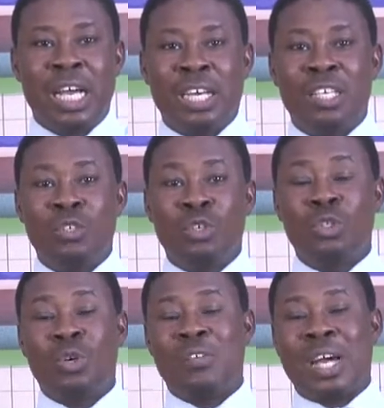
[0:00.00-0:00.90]
An NGO
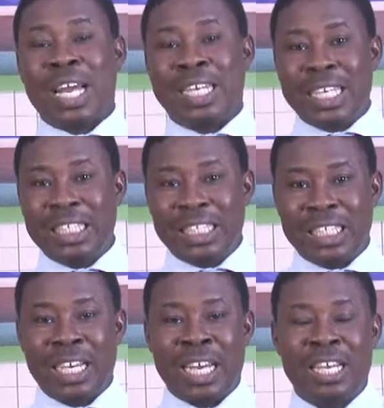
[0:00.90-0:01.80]
should have an
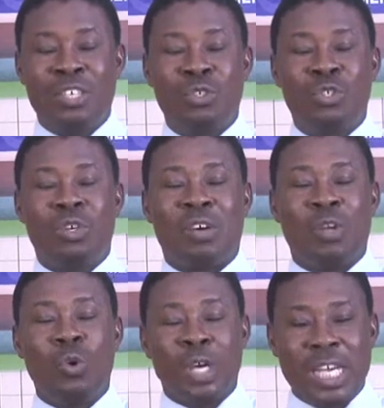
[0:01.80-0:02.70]
identity. An NGO should have
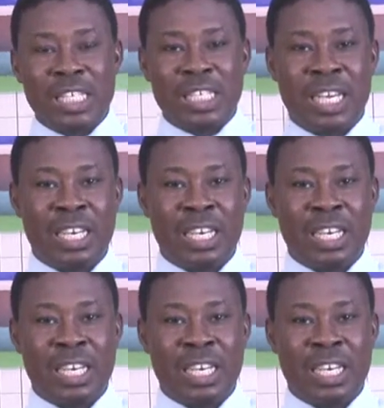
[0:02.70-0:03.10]
a location.